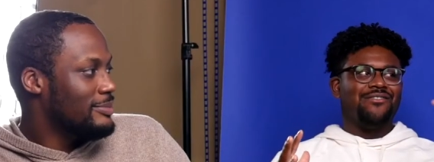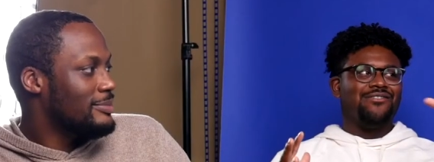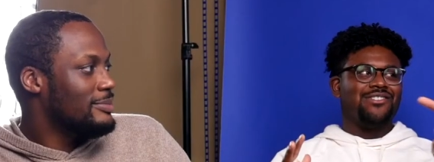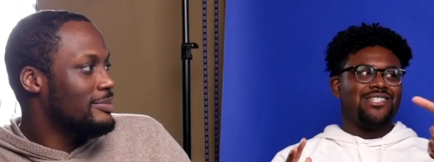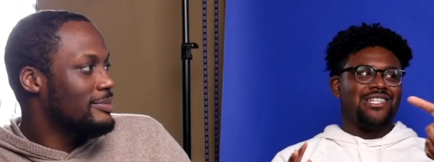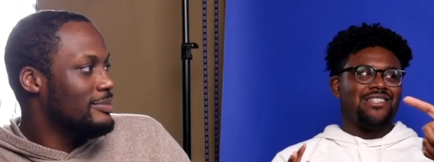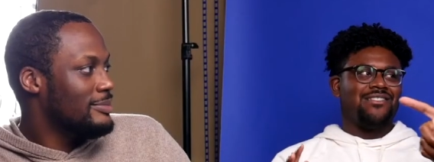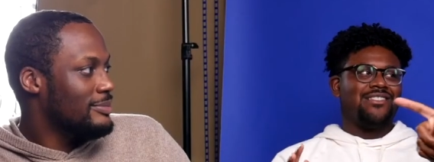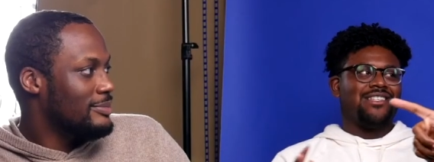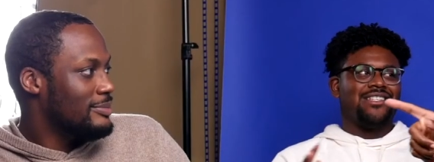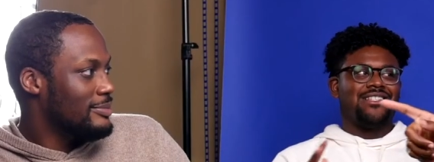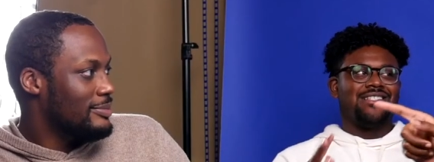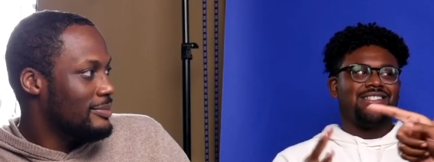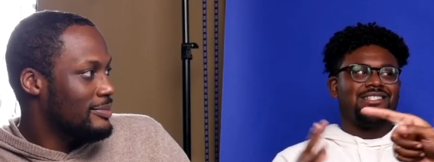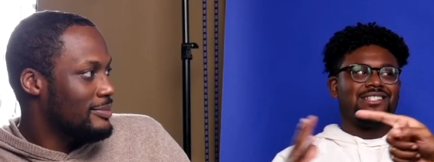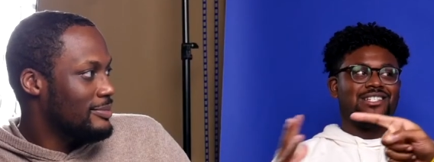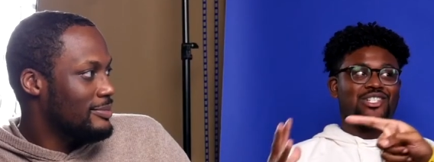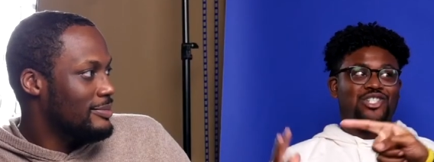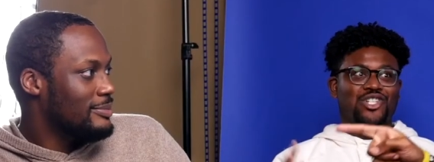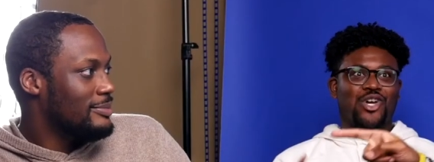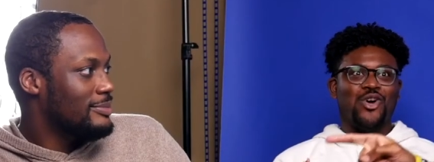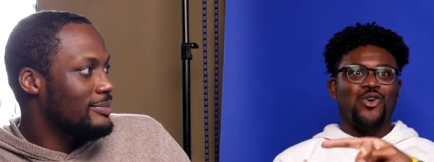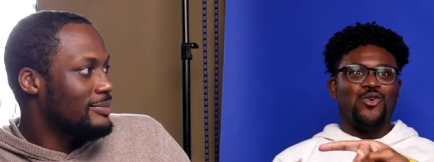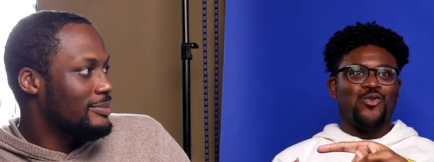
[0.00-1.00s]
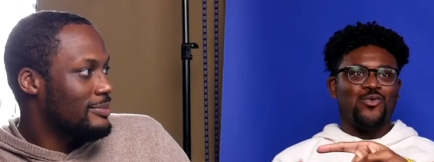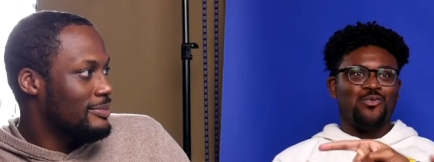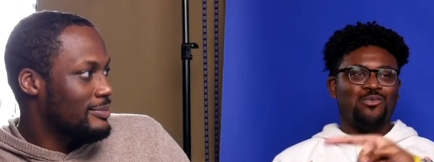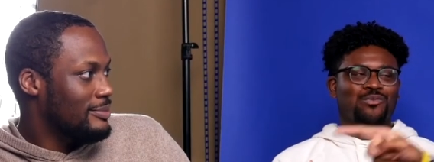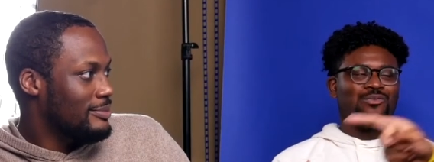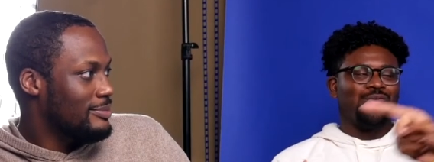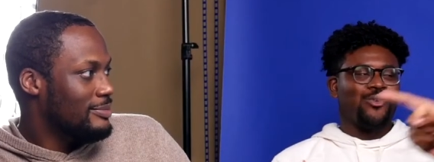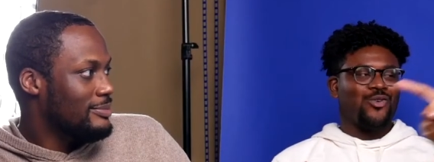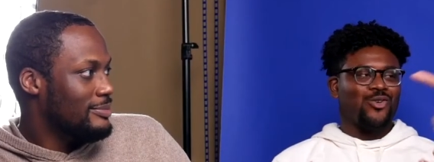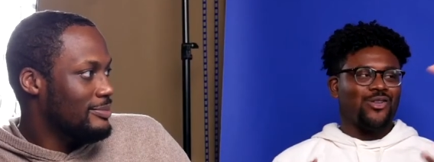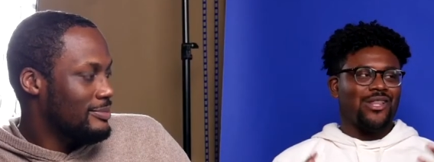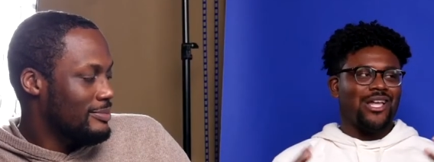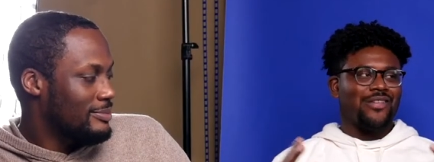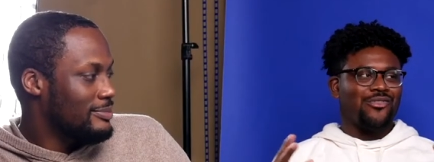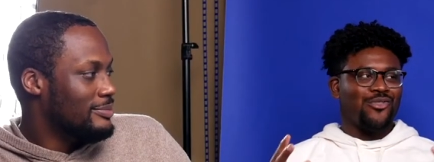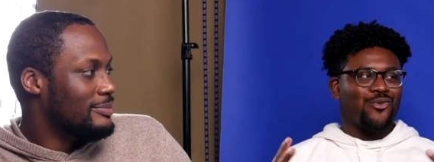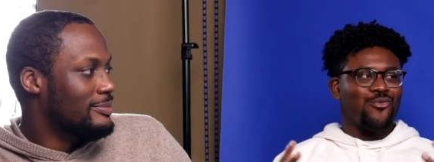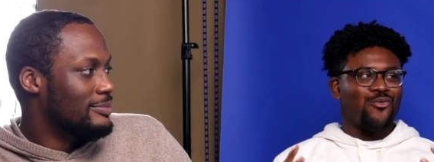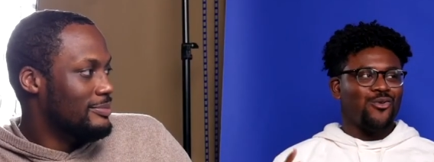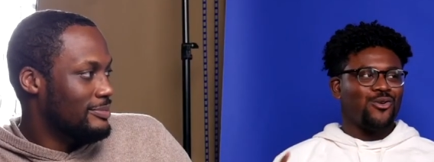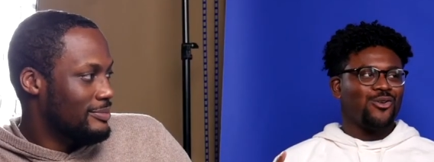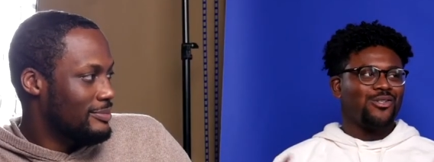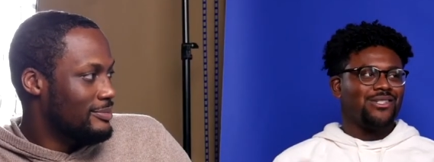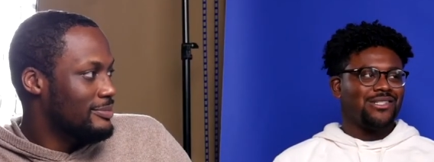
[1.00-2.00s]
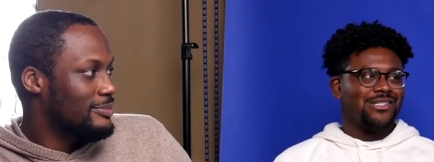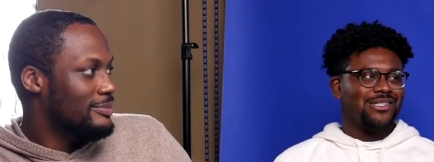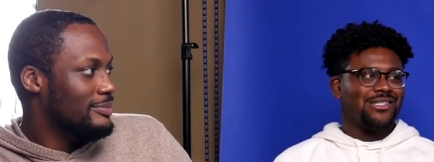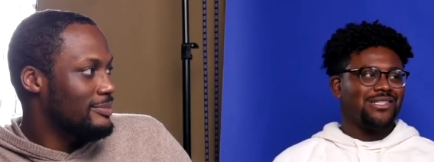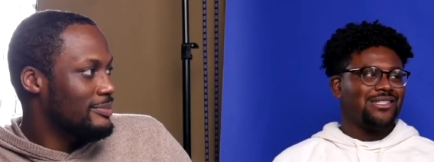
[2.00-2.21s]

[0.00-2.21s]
Speaker 1: in this dome or like the world is in this